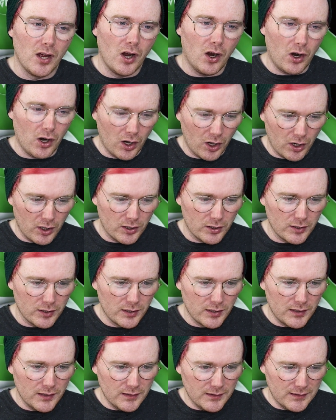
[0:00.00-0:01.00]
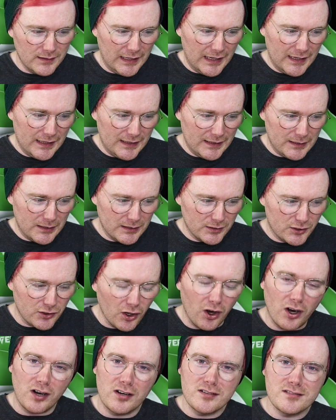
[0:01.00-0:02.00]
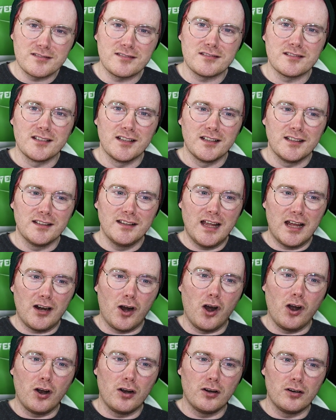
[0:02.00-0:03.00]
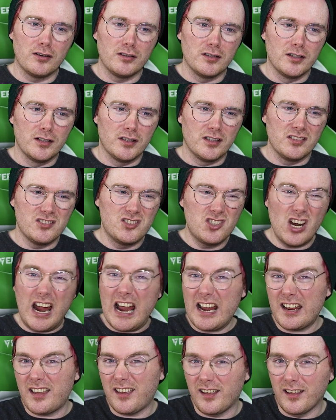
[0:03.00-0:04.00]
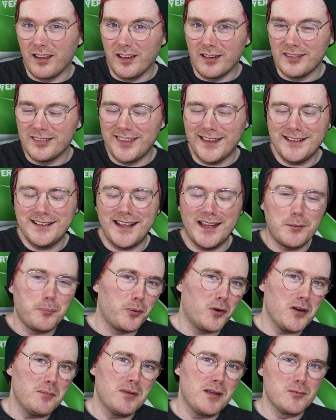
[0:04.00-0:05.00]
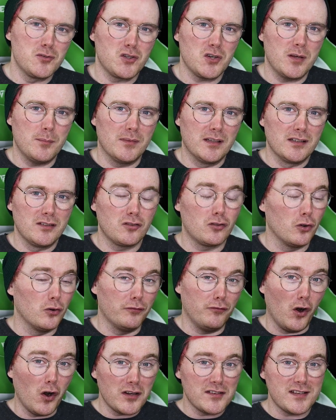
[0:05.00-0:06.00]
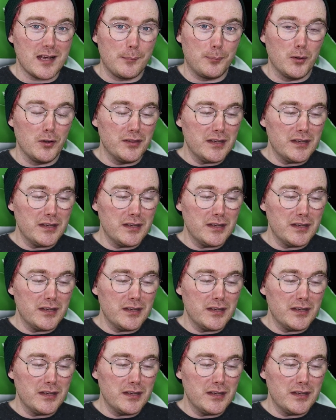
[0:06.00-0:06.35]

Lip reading: are cards that are jank that get premium treatment. So for example, the